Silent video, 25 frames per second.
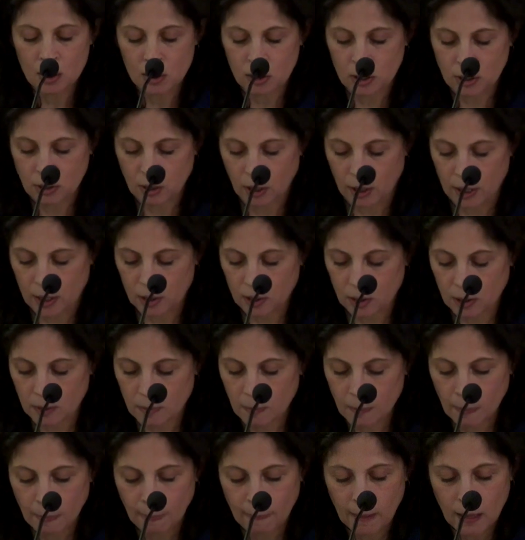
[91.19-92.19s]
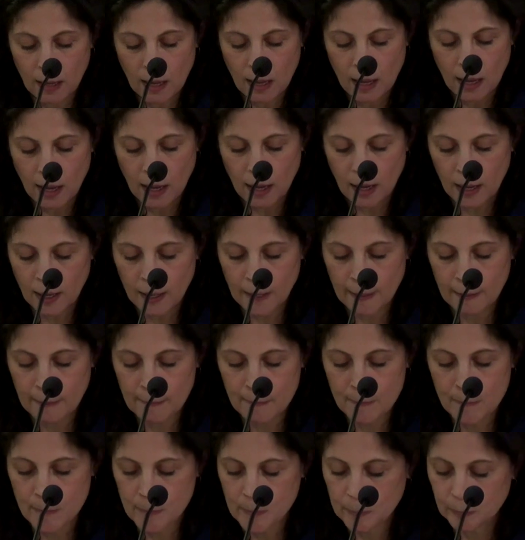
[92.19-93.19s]
starts.
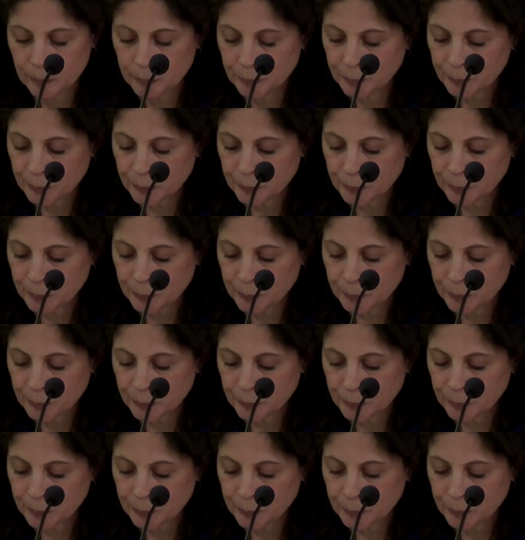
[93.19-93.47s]
And